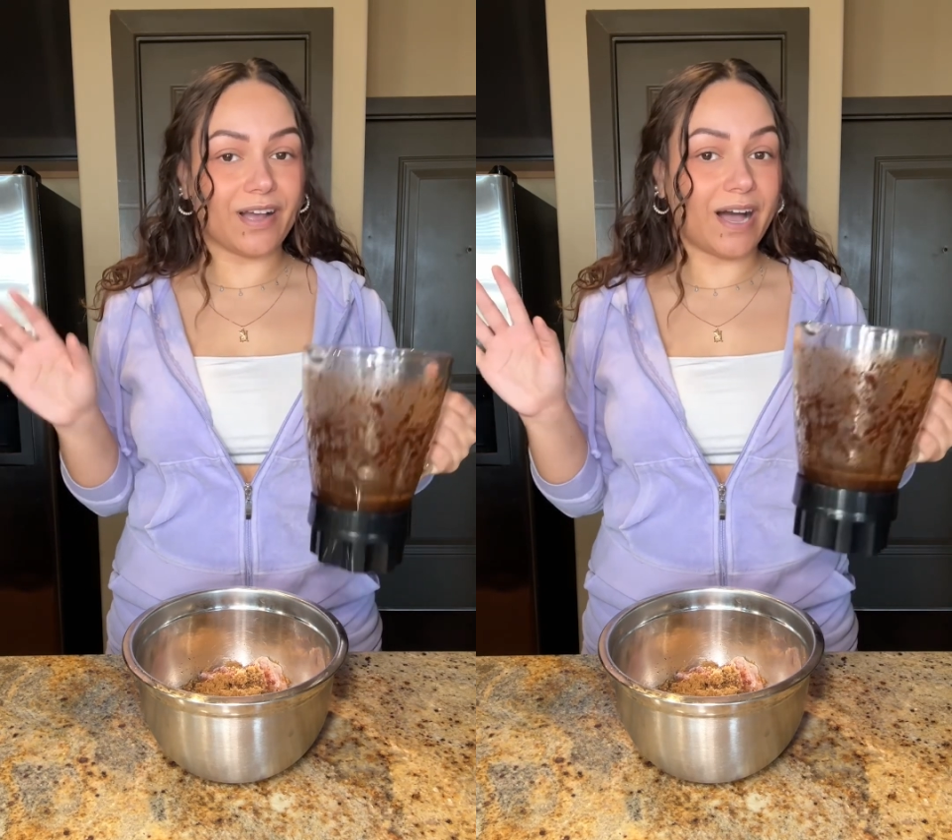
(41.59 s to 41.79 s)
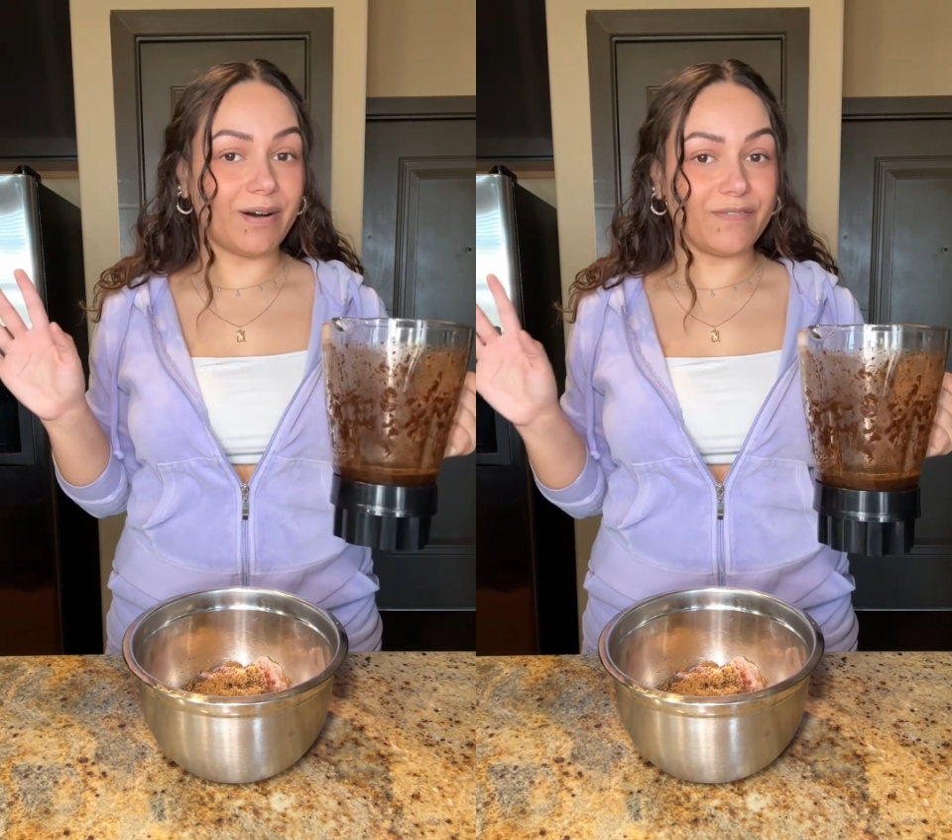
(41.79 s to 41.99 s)

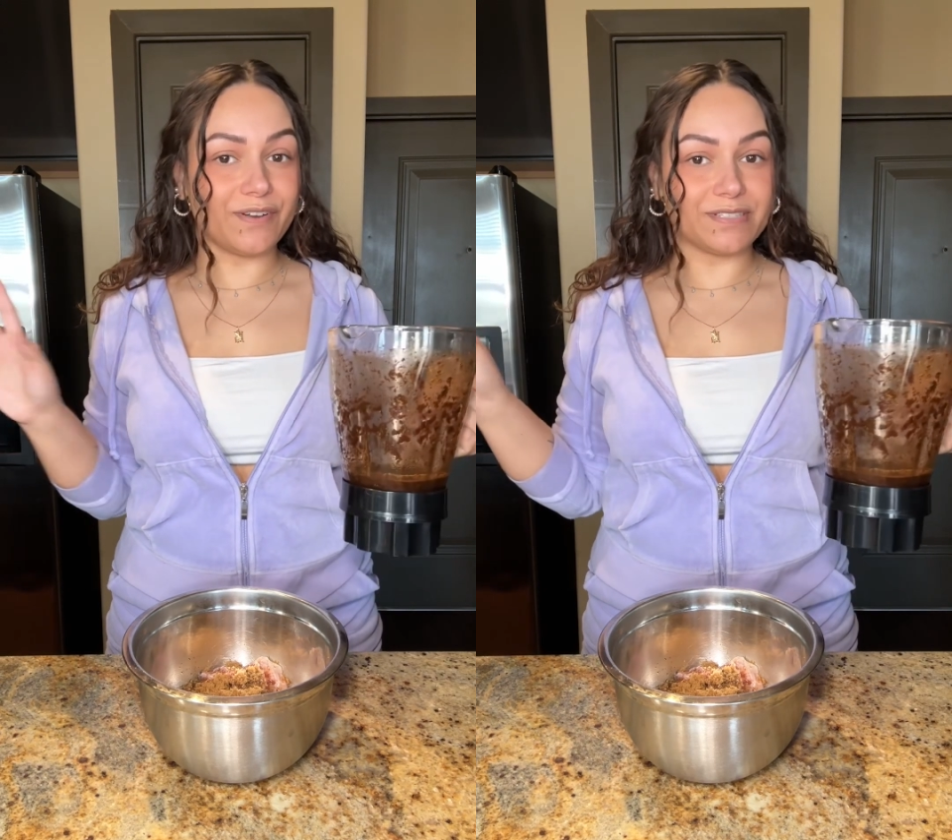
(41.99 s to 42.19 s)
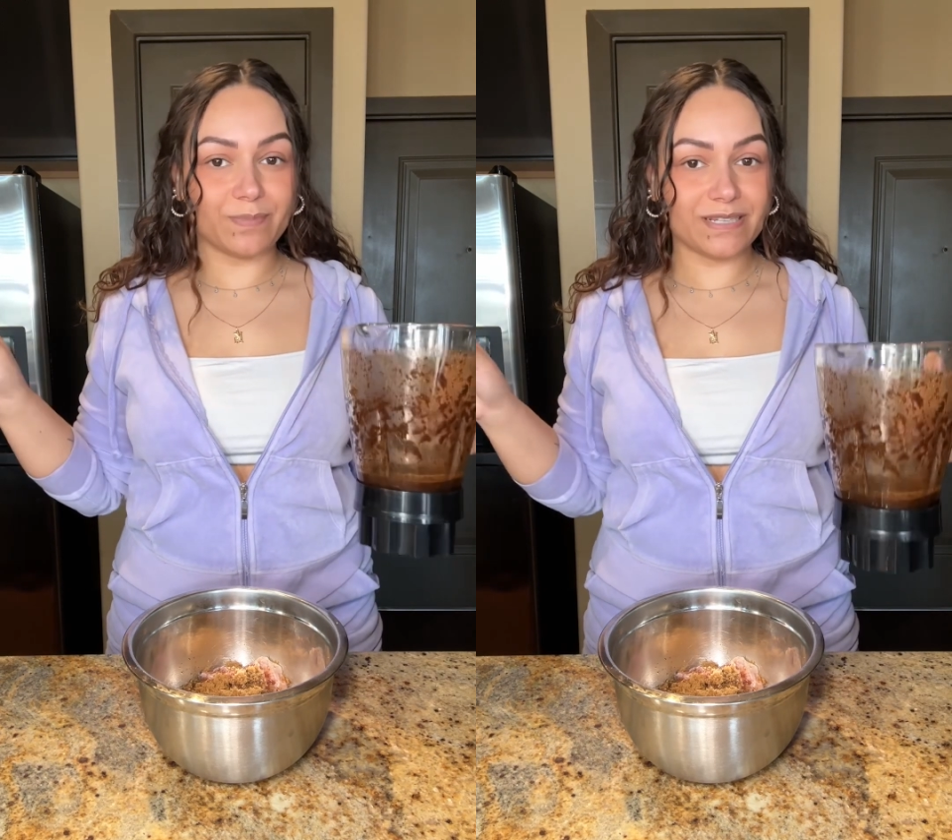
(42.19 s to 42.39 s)
however
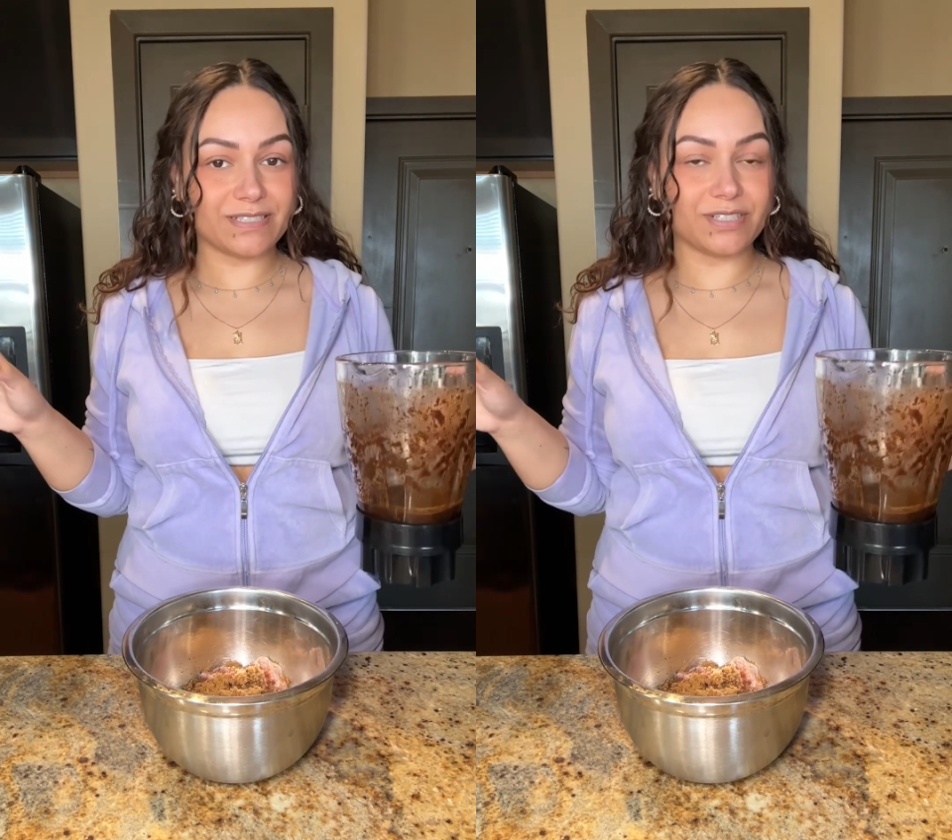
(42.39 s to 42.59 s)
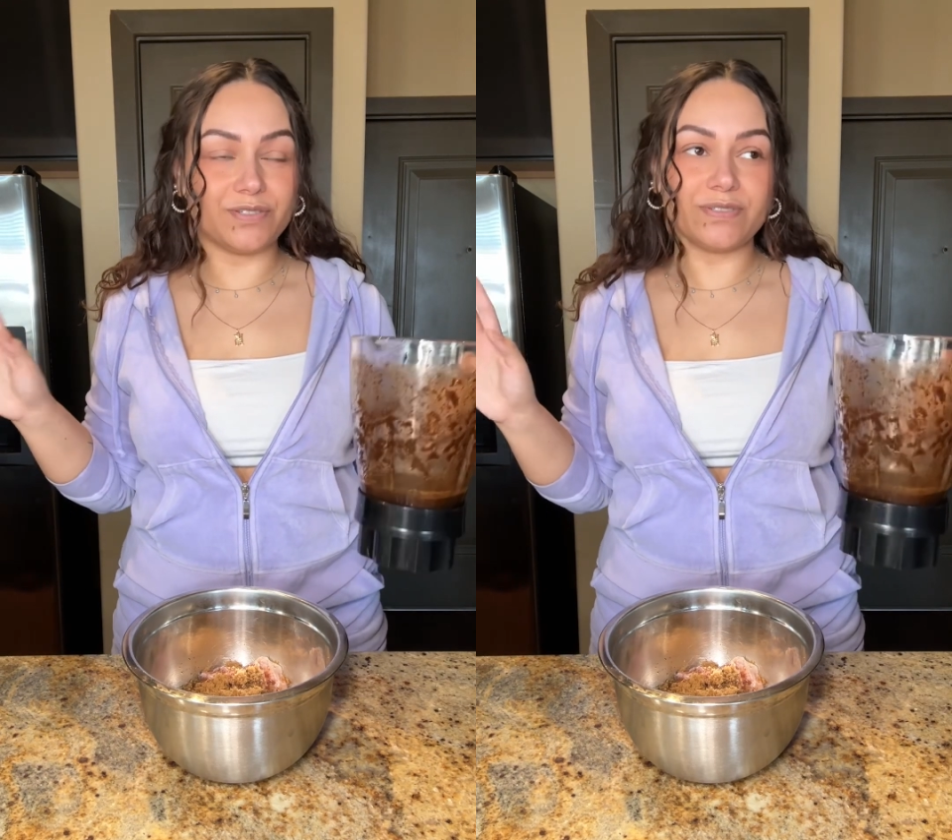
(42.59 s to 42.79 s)
it's best
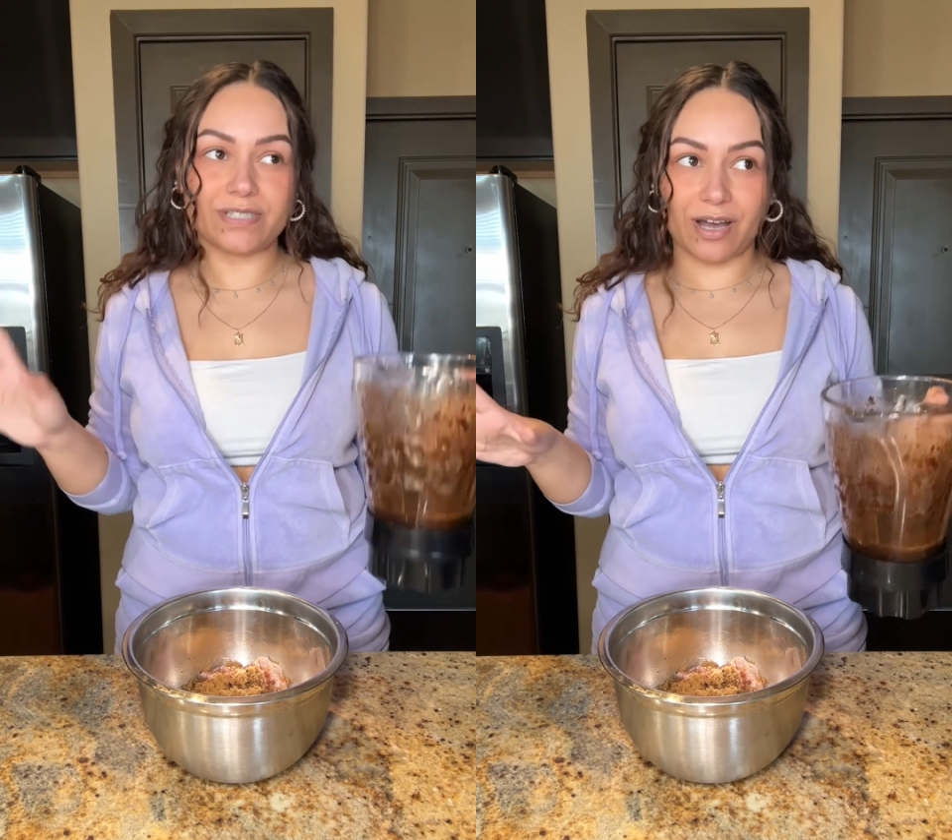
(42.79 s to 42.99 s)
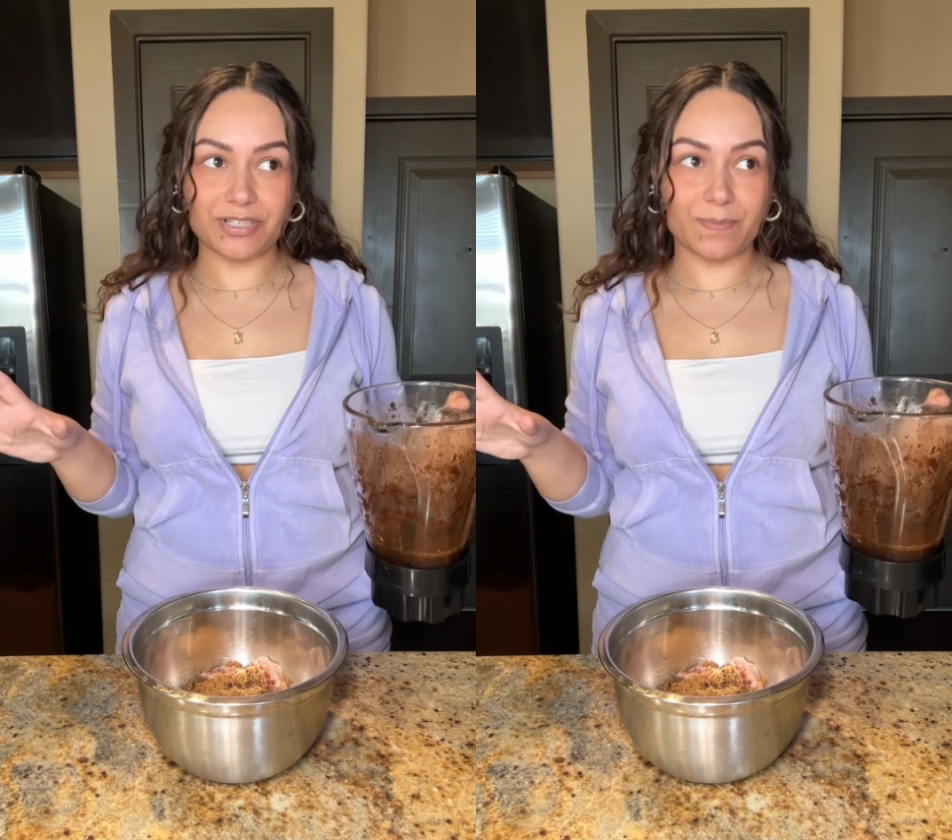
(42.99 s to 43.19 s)
to use
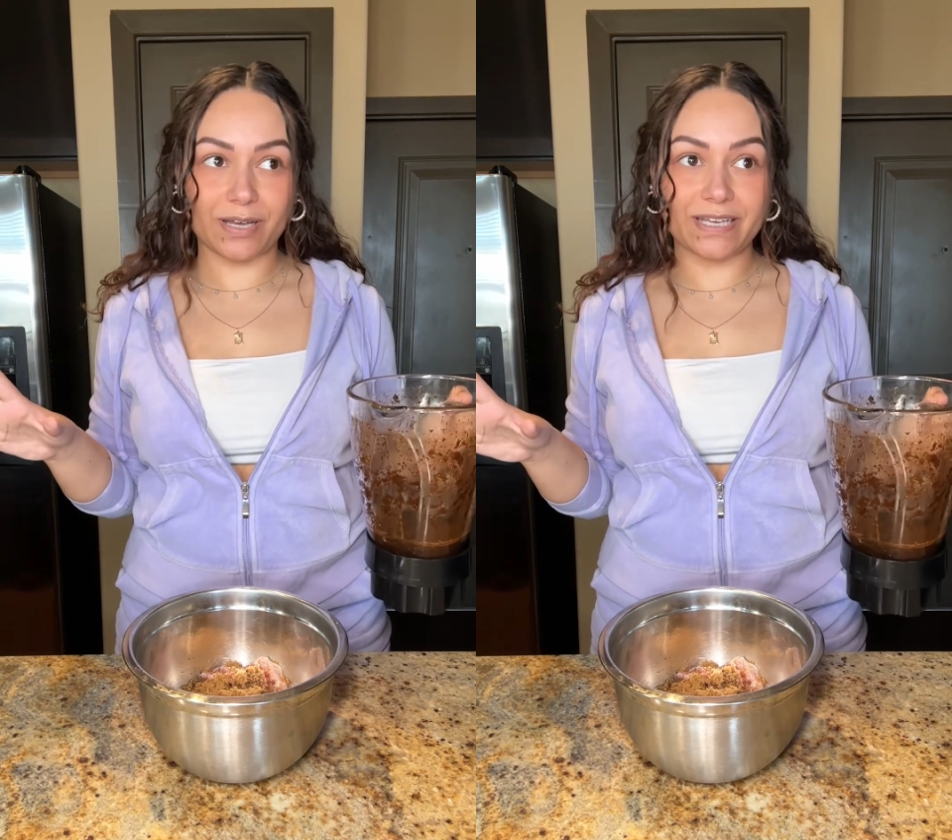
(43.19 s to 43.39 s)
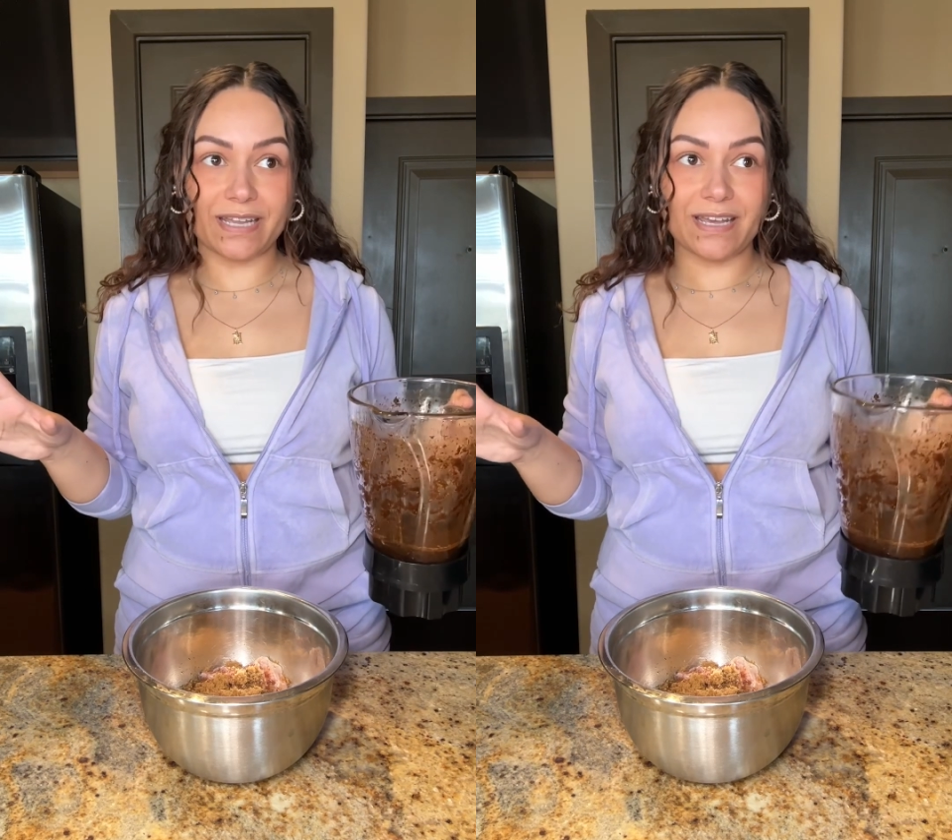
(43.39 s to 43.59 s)
Scotch
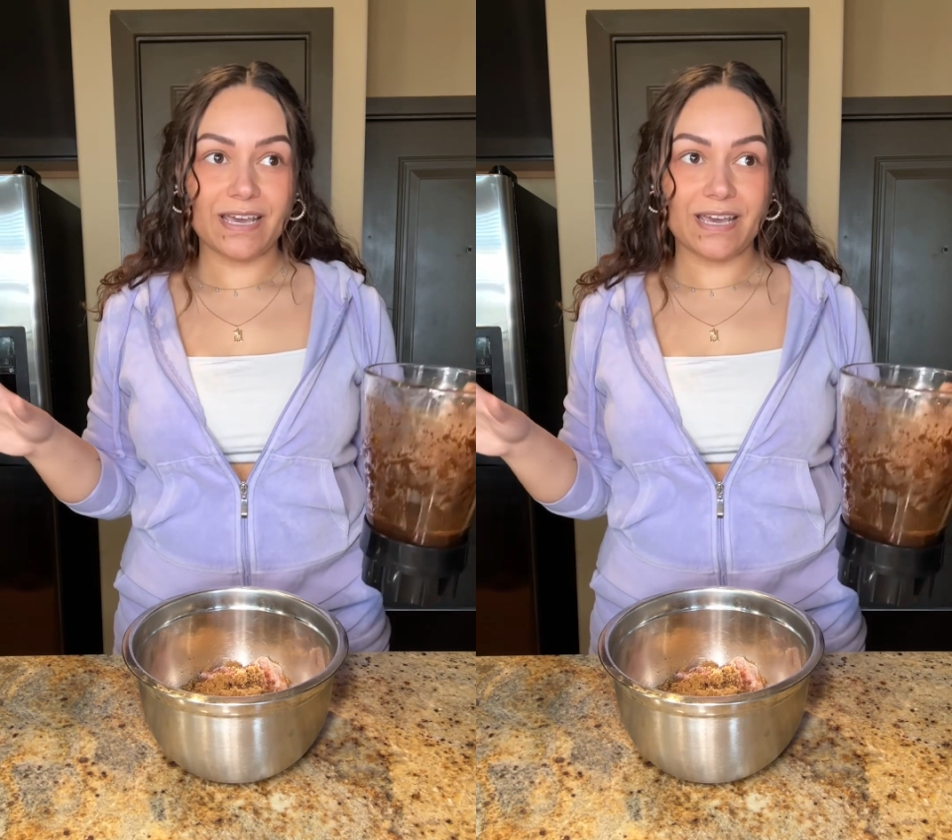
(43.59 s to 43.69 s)
bonnet.